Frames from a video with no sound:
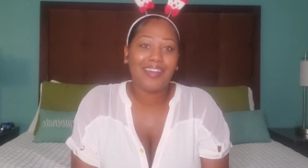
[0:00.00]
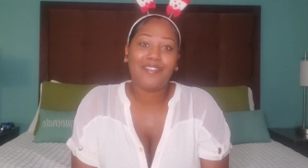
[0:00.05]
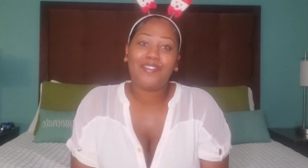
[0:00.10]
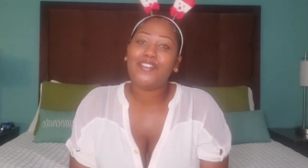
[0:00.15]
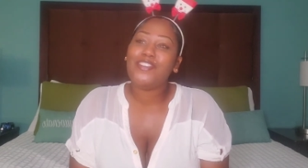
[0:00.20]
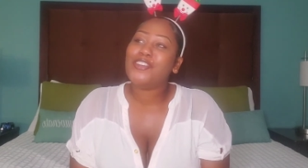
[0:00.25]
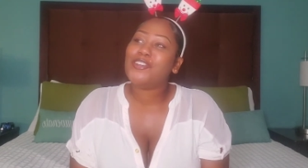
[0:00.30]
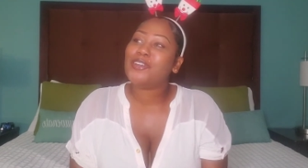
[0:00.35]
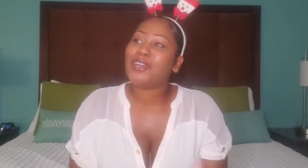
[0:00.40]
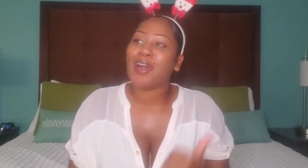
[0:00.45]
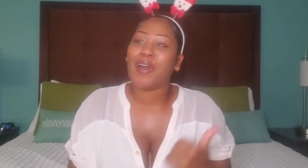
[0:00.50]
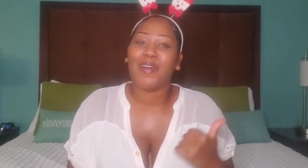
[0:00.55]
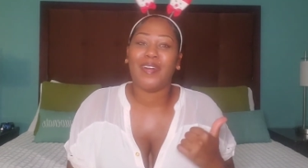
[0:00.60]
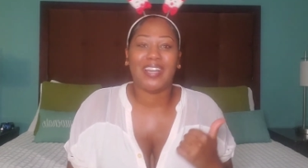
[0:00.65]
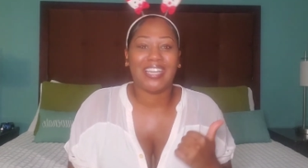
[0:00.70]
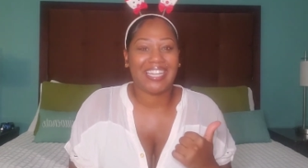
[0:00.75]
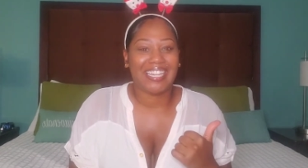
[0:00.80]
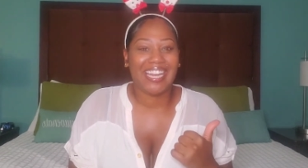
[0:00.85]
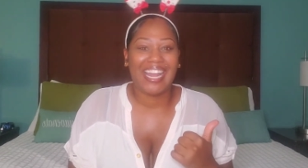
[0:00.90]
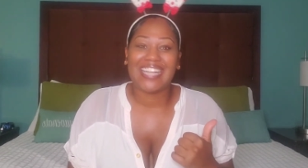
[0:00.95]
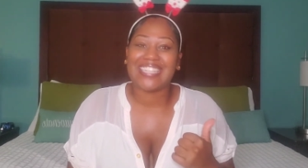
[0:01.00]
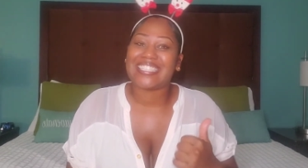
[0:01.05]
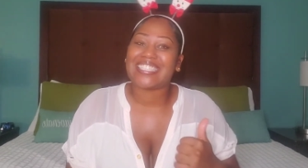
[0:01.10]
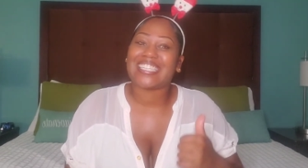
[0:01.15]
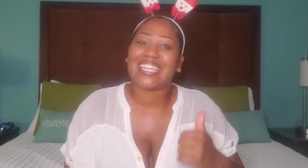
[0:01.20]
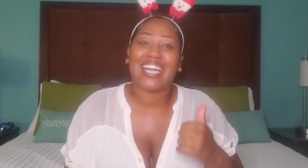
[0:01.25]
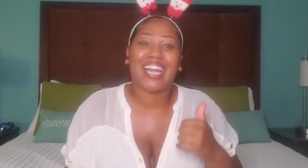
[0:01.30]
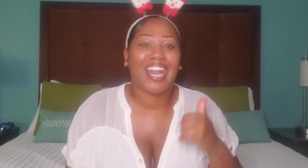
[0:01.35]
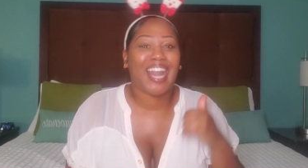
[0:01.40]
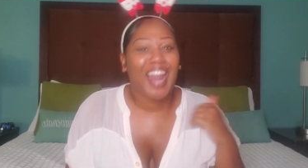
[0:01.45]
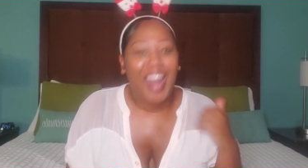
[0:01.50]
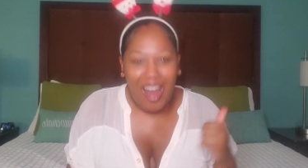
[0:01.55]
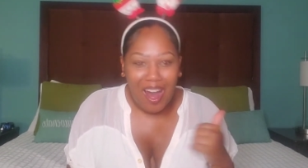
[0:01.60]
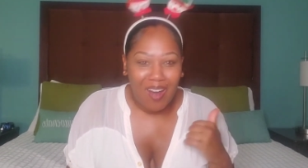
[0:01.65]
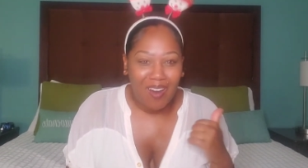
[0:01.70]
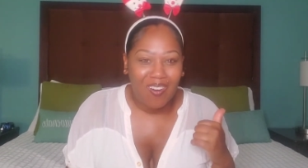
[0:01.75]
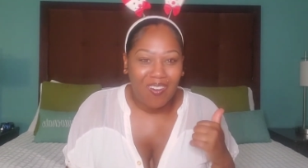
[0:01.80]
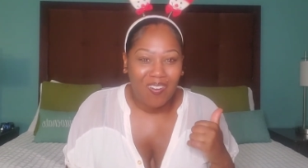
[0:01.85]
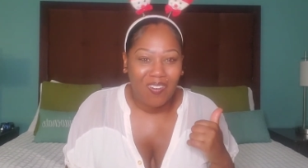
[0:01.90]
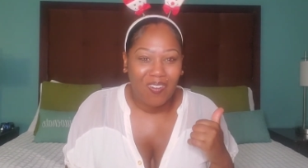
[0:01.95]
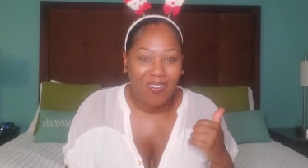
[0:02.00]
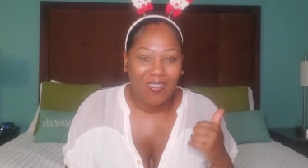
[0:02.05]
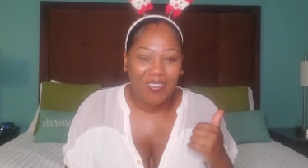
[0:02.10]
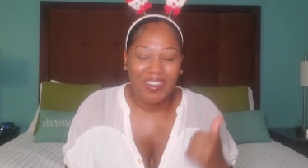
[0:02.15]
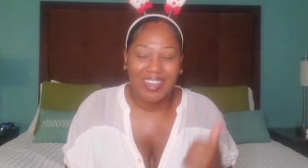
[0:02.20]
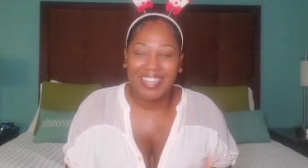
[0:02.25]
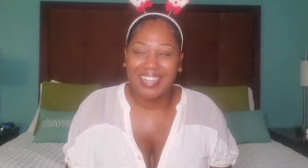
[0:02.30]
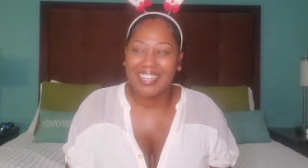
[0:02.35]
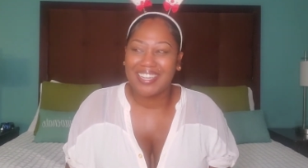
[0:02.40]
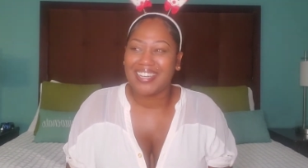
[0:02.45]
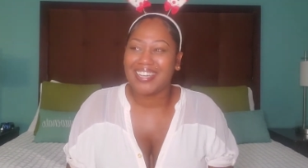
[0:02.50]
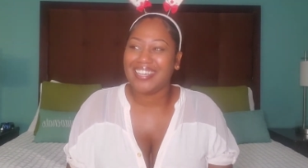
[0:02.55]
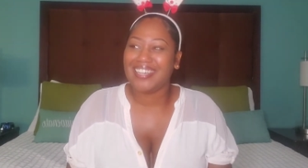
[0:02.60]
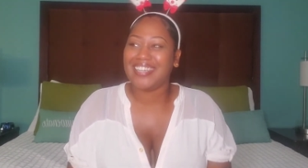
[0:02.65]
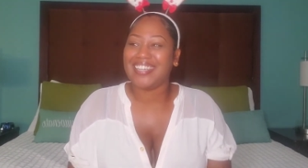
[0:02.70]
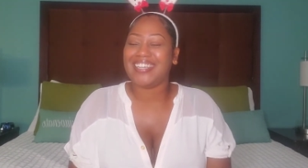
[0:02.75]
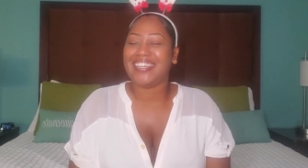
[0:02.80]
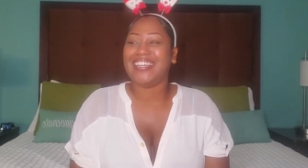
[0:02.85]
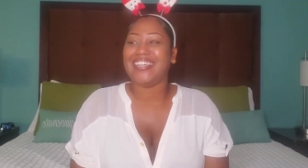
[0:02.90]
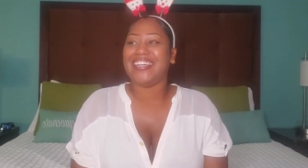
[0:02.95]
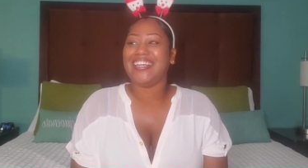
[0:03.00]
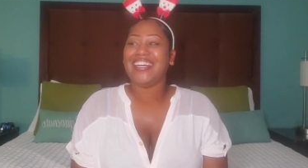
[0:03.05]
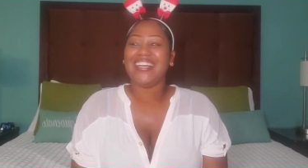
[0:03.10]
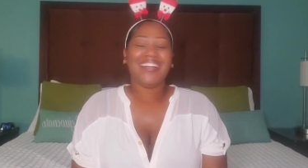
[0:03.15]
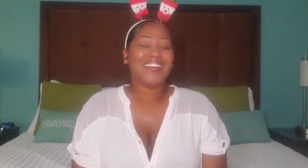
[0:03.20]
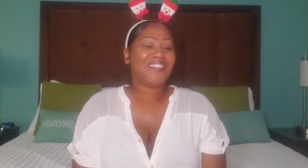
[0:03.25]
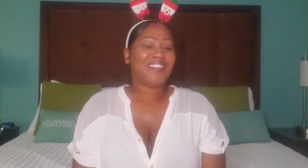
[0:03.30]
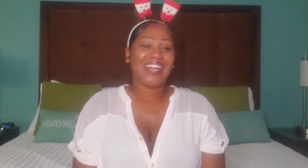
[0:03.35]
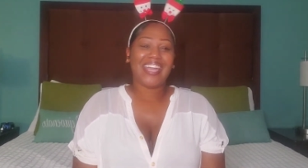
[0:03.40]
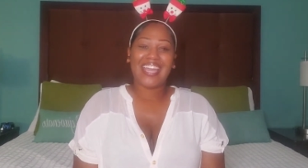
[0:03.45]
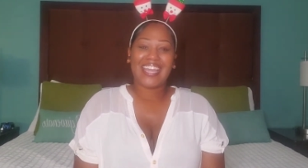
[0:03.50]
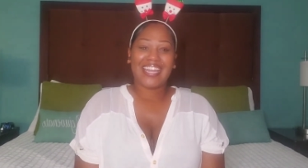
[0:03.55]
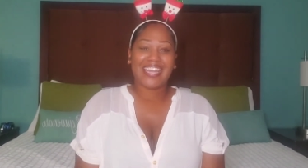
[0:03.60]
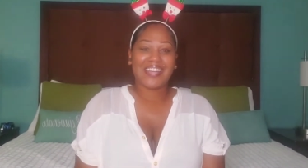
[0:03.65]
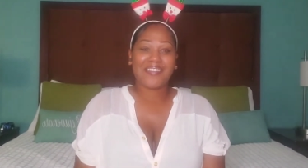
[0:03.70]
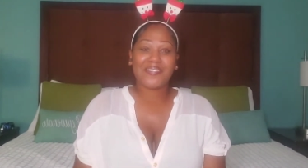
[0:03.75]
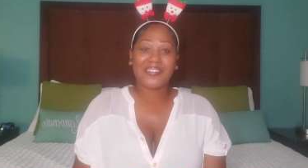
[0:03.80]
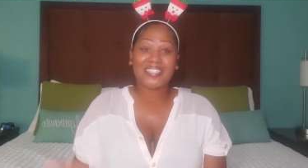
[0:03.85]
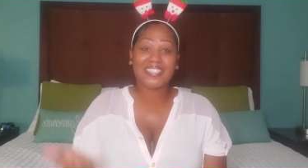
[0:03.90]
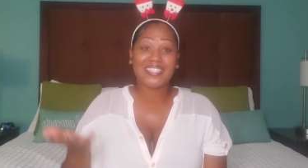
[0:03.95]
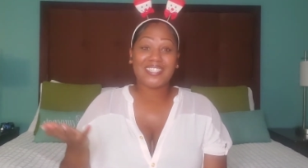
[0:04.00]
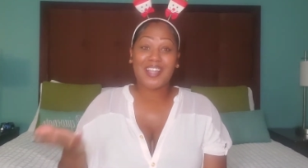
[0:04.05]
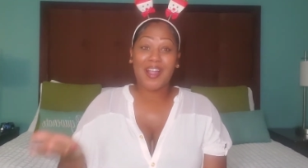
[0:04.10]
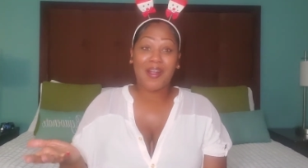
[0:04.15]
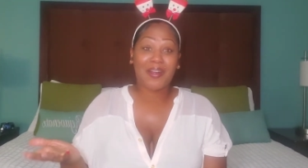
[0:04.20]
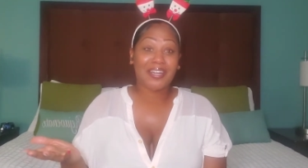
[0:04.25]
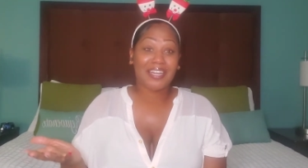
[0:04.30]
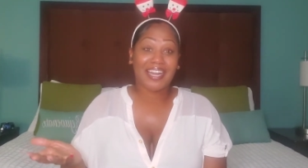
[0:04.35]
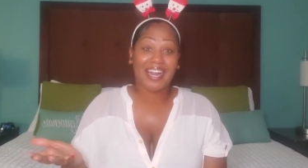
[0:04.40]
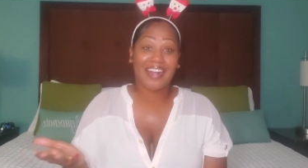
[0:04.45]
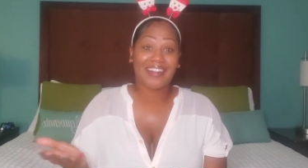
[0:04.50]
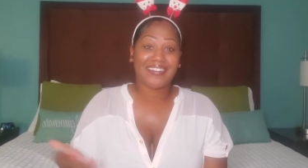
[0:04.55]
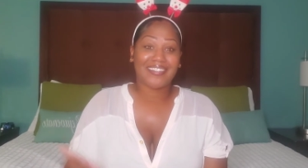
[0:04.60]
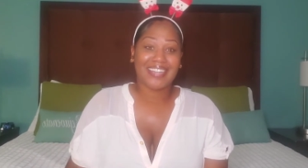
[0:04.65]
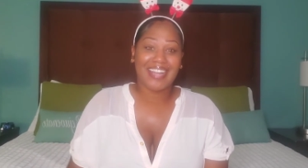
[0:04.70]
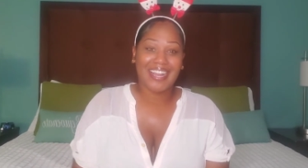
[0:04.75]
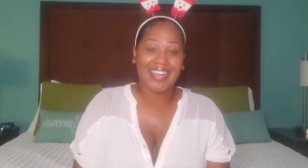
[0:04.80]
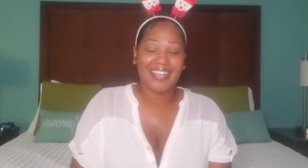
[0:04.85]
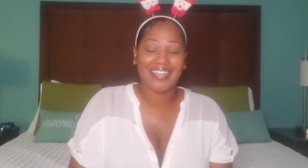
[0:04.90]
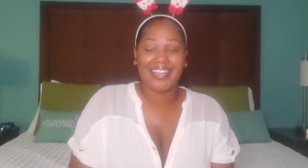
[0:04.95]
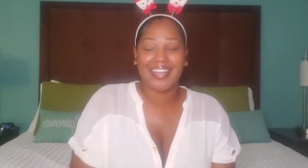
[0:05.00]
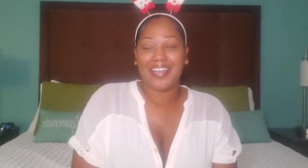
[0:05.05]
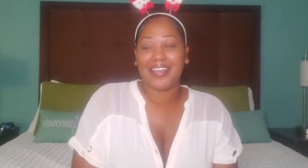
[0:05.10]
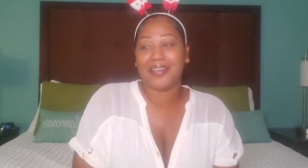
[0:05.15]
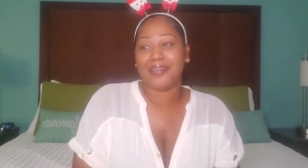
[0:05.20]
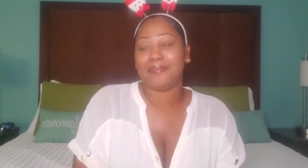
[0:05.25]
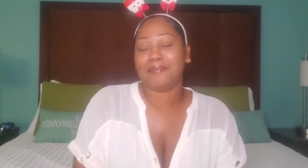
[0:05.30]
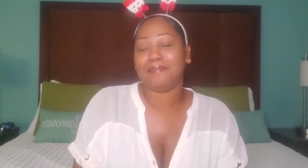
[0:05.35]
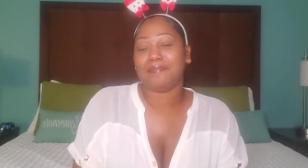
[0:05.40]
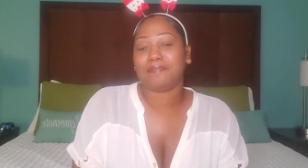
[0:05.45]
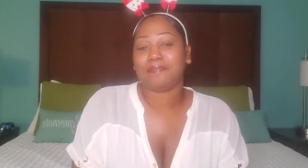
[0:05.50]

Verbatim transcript: you know, let's go. we ain't even started our date yet.